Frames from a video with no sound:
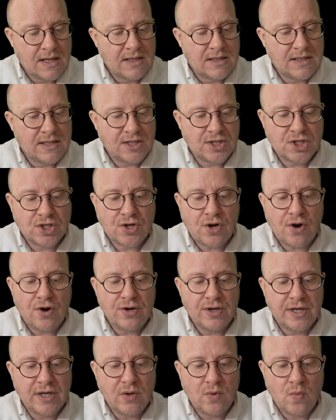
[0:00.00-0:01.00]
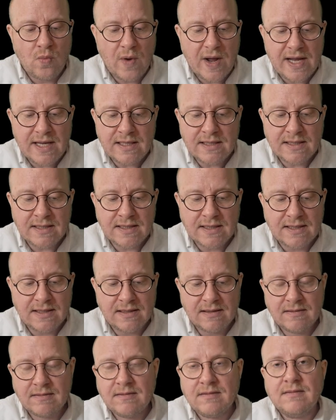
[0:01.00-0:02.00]
discarding
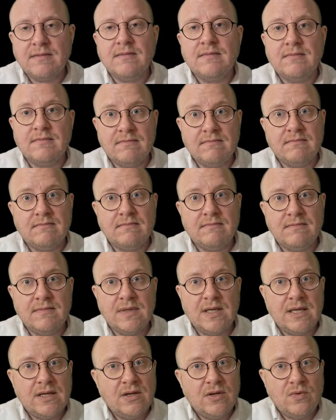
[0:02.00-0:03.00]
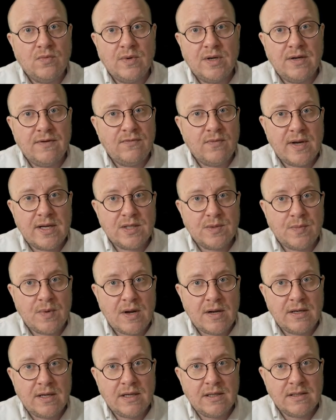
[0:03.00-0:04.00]
waste, getting rid of waste
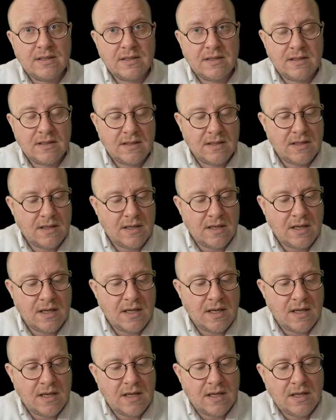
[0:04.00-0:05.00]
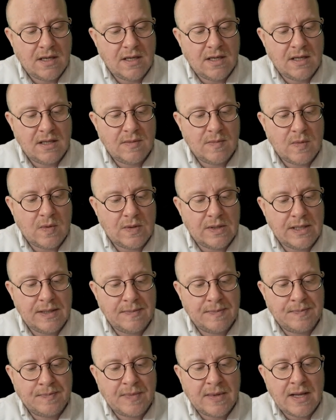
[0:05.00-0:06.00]
products in the
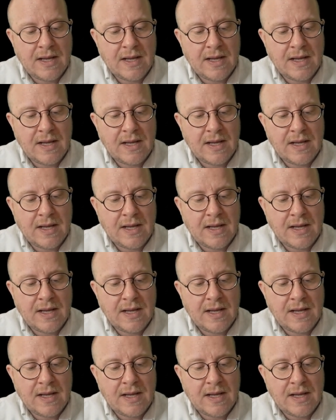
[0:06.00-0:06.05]
body,